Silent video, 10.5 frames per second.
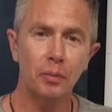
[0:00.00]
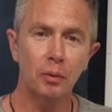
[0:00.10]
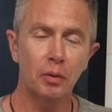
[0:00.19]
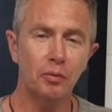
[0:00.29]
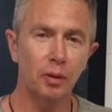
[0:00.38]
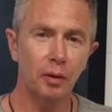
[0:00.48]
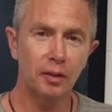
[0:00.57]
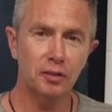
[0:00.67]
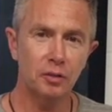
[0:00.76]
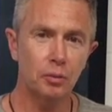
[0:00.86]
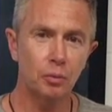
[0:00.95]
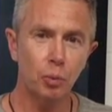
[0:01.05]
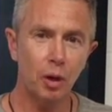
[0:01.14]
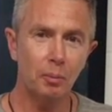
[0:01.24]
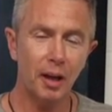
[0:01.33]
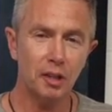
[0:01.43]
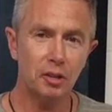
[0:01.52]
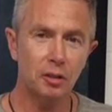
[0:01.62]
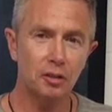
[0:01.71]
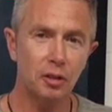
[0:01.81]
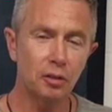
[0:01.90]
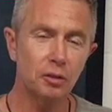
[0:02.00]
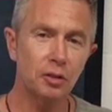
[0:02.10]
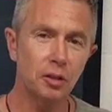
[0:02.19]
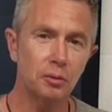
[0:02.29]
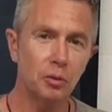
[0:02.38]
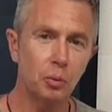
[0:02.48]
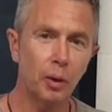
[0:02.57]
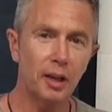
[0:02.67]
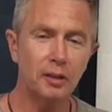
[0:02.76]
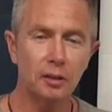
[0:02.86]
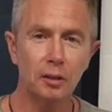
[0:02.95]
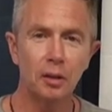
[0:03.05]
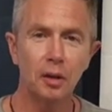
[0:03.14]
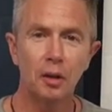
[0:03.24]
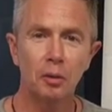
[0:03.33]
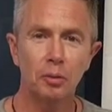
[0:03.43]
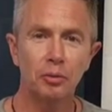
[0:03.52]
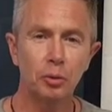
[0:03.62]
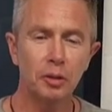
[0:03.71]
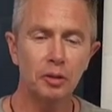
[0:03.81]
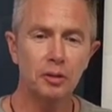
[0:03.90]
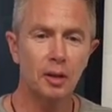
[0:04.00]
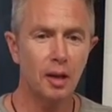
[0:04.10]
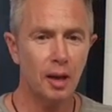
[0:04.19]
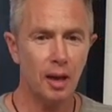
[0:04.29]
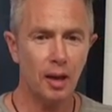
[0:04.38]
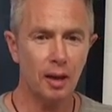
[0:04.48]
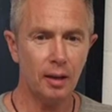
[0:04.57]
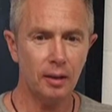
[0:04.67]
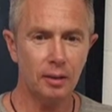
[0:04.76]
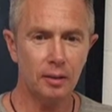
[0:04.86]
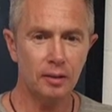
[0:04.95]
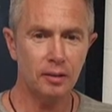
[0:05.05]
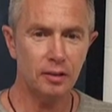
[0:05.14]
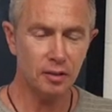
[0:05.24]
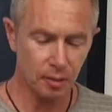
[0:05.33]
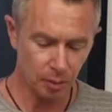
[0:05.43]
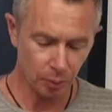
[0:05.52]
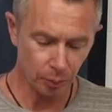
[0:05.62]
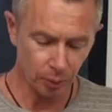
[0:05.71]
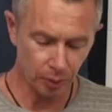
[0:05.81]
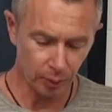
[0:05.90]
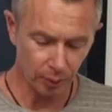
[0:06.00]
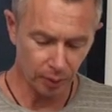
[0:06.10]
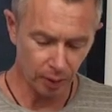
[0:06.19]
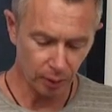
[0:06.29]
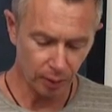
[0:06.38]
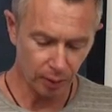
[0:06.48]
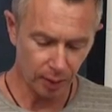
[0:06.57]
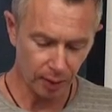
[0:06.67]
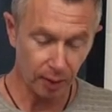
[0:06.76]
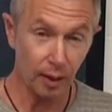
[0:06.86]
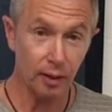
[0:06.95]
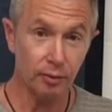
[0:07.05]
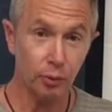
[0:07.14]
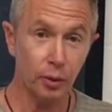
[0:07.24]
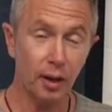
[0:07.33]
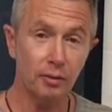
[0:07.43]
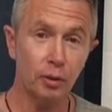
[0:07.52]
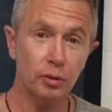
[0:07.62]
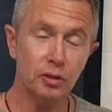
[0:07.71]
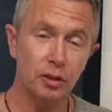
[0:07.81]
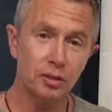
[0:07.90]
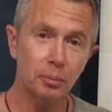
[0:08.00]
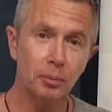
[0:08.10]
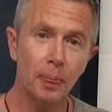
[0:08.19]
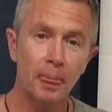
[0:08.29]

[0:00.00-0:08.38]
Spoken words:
We feel this is well matched to the scooter in terms of weight and performance, and we're looking at a 48 volt system,